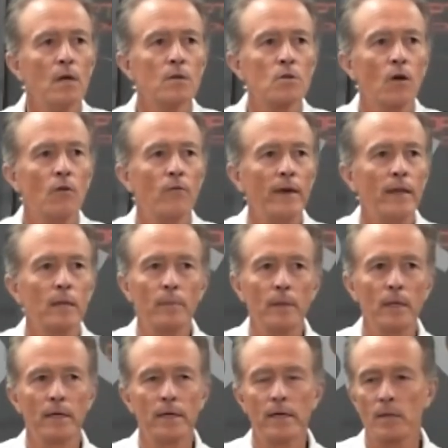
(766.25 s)
So
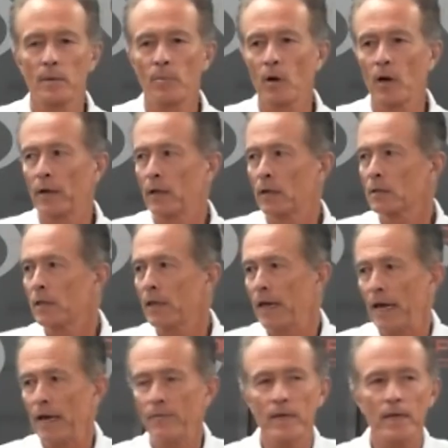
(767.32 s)
availability of the product, the
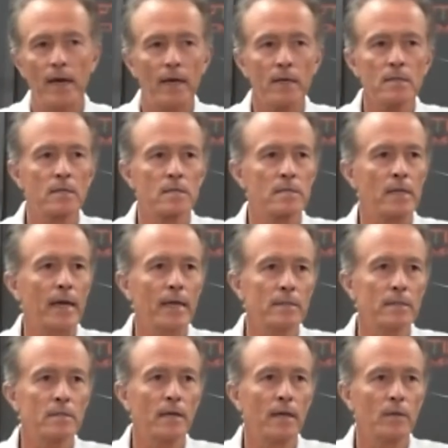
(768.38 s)
AVX is 8
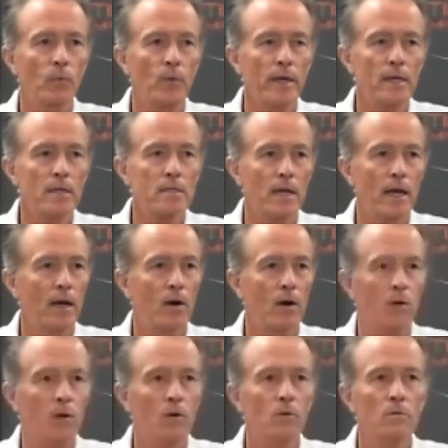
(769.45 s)
to 10 weeks
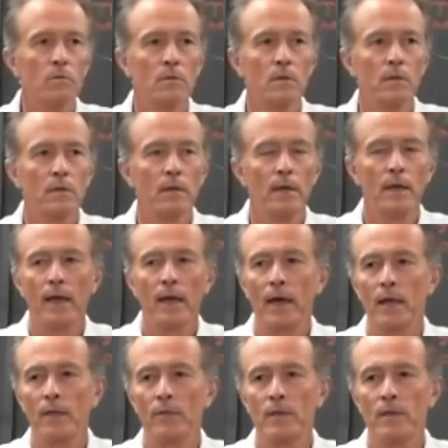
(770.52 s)
ARO.
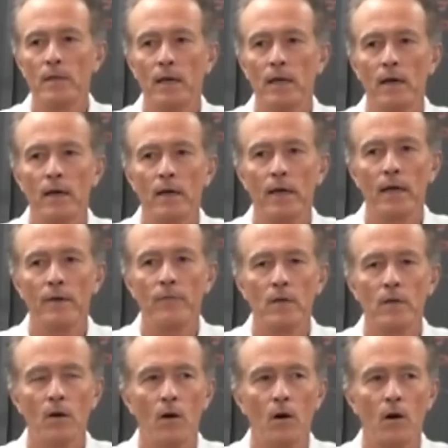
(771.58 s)
And the
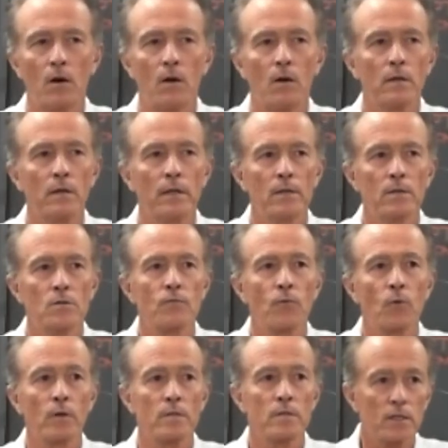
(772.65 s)
AVR is
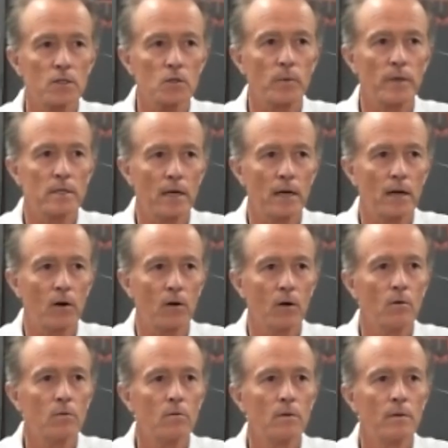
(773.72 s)
4 to 6 weeks
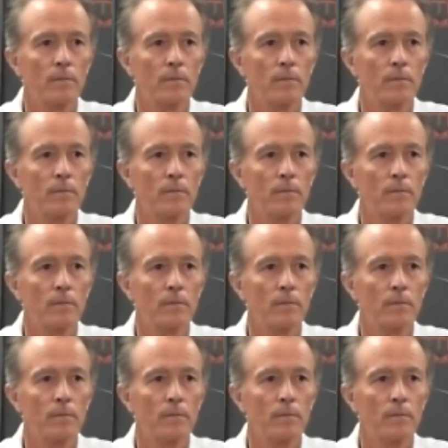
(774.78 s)
ARO.